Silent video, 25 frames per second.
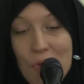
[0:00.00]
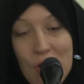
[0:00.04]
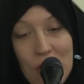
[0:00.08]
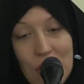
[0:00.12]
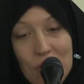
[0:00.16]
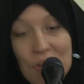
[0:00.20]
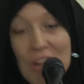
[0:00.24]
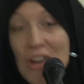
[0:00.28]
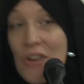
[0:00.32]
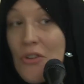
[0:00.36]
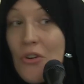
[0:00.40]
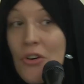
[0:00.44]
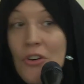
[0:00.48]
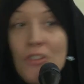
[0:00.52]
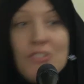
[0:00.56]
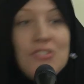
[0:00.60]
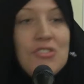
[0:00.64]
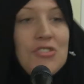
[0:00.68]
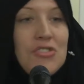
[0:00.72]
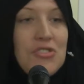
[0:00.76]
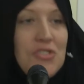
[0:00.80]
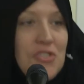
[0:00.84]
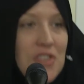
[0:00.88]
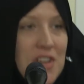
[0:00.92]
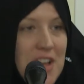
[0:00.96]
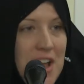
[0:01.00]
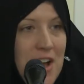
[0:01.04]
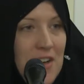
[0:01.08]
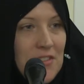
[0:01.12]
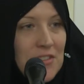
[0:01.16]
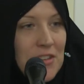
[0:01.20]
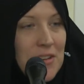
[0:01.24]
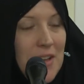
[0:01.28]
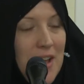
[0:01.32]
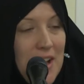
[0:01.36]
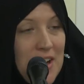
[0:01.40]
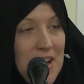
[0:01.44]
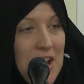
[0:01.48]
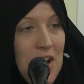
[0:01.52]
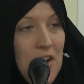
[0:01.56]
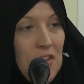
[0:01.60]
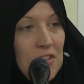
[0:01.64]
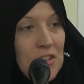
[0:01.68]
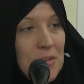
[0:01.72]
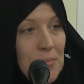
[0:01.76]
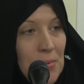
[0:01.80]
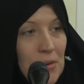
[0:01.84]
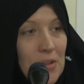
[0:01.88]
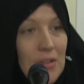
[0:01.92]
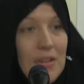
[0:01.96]
will not hold you to
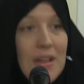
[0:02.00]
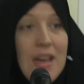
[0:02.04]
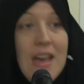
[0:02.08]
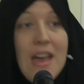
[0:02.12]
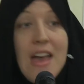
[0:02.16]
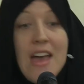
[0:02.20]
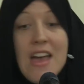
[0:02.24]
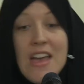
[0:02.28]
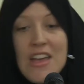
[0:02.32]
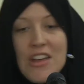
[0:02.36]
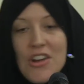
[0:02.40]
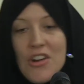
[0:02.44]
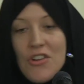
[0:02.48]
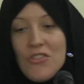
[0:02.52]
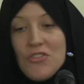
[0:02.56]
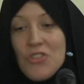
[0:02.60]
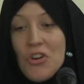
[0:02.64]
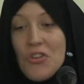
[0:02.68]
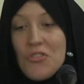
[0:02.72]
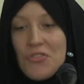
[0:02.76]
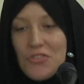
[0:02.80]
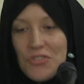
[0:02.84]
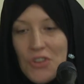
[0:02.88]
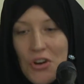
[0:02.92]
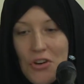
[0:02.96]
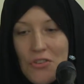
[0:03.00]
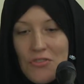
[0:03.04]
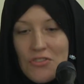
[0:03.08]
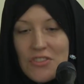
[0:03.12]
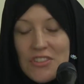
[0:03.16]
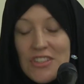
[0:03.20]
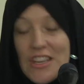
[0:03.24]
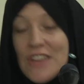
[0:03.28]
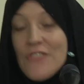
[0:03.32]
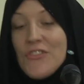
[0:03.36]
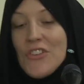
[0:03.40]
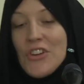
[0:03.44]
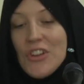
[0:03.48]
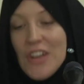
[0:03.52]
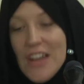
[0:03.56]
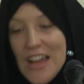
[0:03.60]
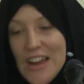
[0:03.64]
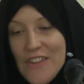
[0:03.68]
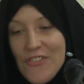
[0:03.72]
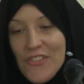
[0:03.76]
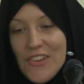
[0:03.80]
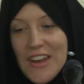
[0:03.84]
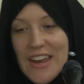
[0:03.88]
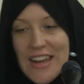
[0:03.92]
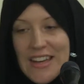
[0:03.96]
accountable. You know, don't give your
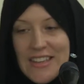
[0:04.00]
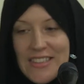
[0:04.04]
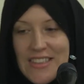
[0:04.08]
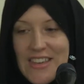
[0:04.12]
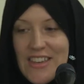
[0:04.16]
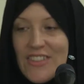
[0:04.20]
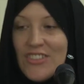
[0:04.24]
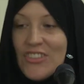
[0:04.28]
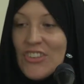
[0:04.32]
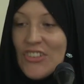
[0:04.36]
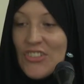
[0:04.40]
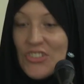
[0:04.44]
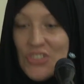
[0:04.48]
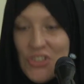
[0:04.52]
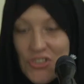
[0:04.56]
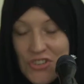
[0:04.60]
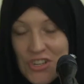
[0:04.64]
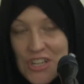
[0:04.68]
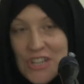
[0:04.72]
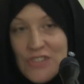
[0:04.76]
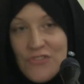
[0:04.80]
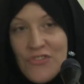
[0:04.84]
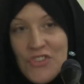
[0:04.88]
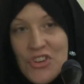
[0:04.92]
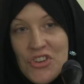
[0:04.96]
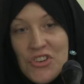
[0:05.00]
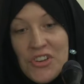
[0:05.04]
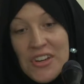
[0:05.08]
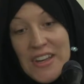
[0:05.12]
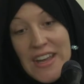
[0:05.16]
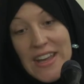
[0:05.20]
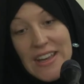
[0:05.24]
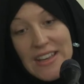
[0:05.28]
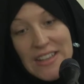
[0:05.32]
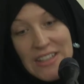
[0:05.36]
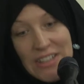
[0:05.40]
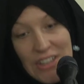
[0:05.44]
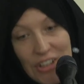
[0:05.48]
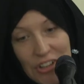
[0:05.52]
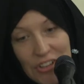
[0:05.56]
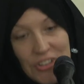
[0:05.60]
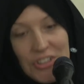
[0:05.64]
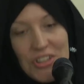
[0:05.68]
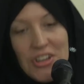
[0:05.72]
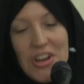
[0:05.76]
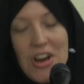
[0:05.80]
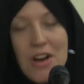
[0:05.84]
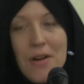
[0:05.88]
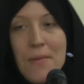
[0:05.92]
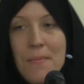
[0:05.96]
life like this. There's no need for you to get
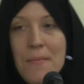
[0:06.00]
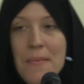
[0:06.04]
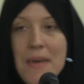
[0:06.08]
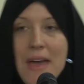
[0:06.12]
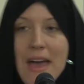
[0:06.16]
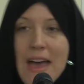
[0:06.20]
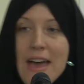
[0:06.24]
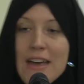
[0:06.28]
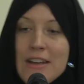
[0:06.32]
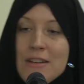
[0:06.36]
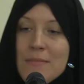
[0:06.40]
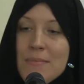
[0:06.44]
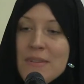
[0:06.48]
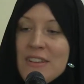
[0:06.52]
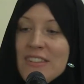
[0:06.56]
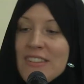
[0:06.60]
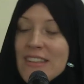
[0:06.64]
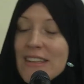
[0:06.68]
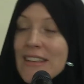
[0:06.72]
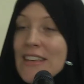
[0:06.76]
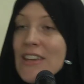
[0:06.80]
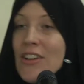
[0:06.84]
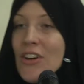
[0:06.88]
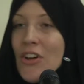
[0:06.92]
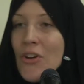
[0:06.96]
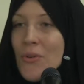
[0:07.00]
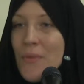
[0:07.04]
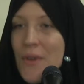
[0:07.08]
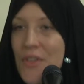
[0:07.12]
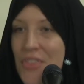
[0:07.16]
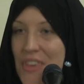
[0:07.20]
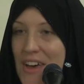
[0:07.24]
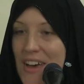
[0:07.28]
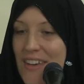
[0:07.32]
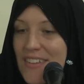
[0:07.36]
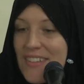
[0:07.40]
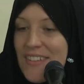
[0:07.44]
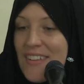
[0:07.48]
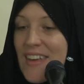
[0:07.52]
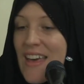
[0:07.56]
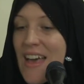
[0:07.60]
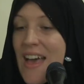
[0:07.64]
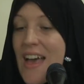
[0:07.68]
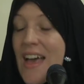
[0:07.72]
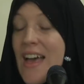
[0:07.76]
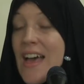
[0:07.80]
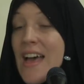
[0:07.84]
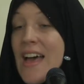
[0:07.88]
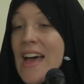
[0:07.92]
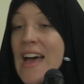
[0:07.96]
killed. Come and be secure with us.
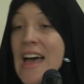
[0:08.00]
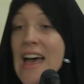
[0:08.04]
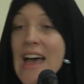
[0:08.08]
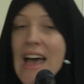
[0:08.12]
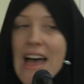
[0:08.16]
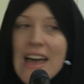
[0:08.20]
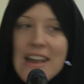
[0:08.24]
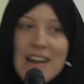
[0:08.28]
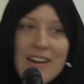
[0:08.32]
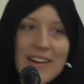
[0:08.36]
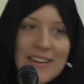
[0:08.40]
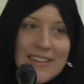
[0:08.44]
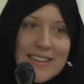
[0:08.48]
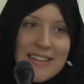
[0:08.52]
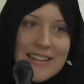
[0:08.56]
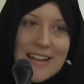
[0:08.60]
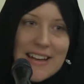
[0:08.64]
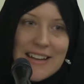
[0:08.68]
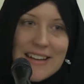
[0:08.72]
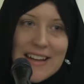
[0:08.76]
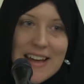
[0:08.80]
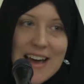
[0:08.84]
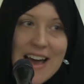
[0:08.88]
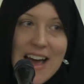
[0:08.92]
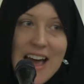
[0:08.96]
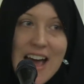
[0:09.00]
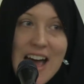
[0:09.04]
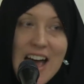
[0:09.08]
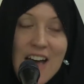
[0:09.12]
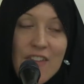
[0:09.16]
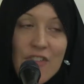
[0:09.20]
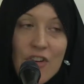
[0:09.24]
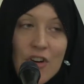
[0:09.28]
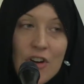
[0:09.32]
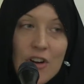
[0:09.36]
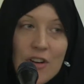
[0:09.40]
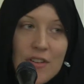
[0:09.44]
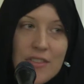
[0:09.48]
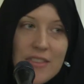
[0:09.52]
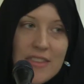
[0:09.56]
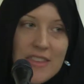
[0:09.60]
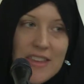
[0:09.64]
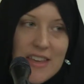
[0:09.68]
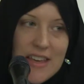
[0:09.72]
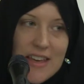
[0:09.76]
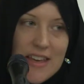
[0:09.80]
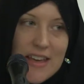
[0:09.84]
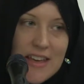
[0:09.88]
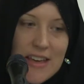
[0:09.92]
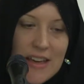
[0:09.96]
And now, incidentally, I have heard
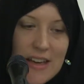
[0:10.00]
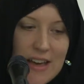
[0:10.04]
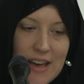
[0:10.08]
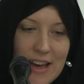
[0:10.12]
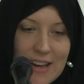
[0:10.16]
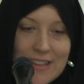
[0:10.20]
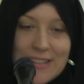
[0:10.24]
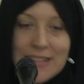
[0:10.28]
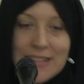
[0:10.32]
the